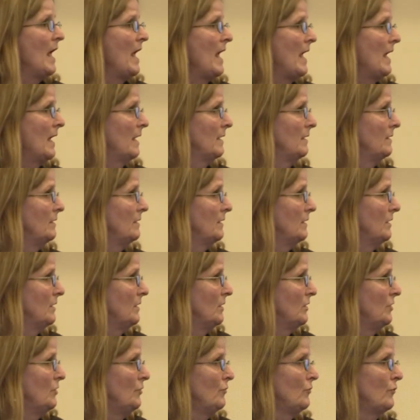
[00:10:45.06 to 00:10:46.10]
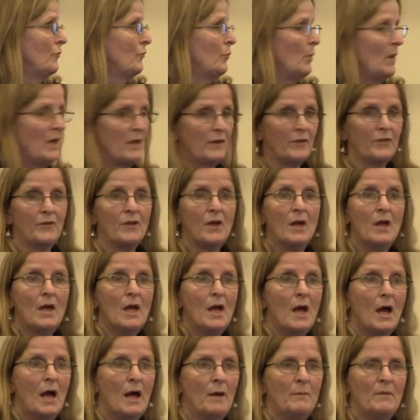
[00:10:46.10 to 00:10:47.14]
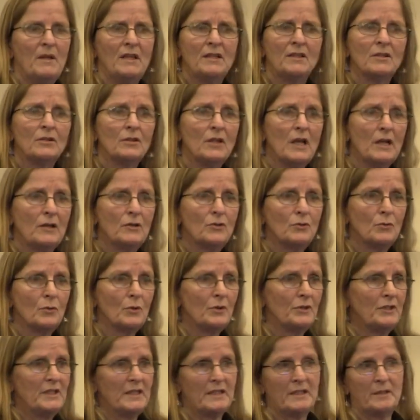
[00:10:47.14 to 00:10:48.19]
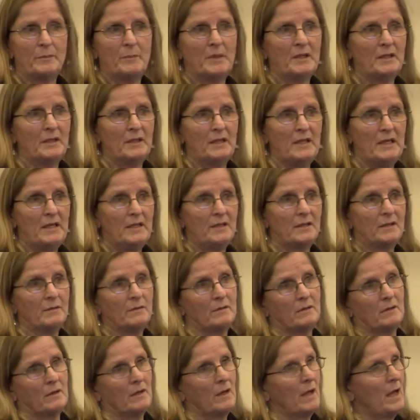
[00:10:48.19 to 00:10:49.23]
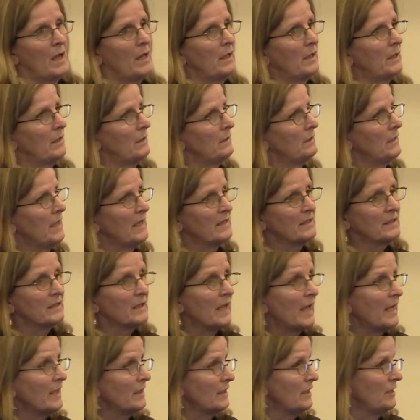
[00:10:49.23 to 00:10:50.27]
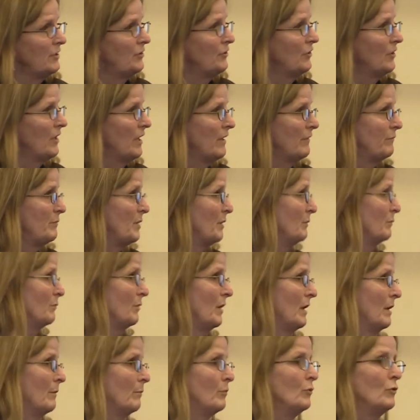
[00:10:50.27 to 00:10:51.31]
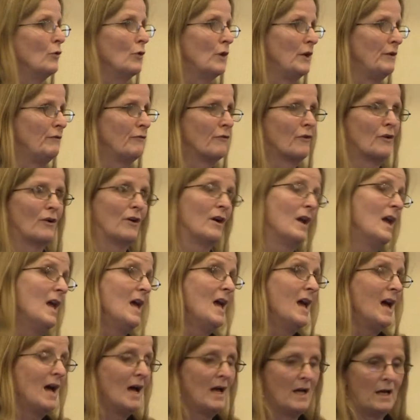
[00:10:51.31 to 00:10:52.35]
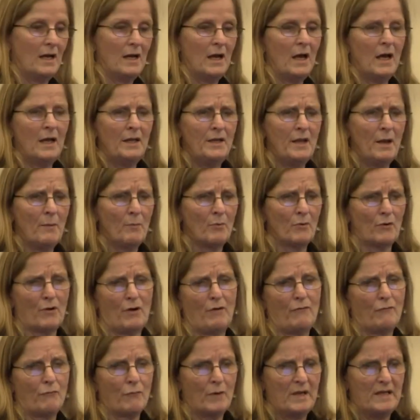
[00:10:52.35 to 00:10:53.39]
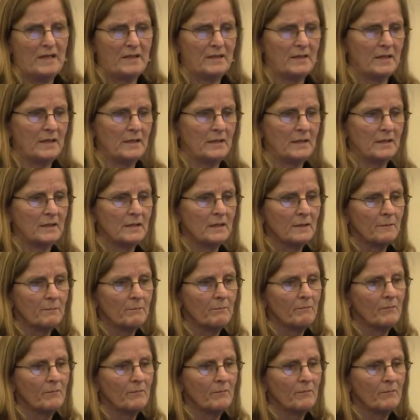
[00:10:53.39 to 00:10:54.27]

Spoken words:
and youth with intellectual disabilities less likely to have been employed for a number of reasons.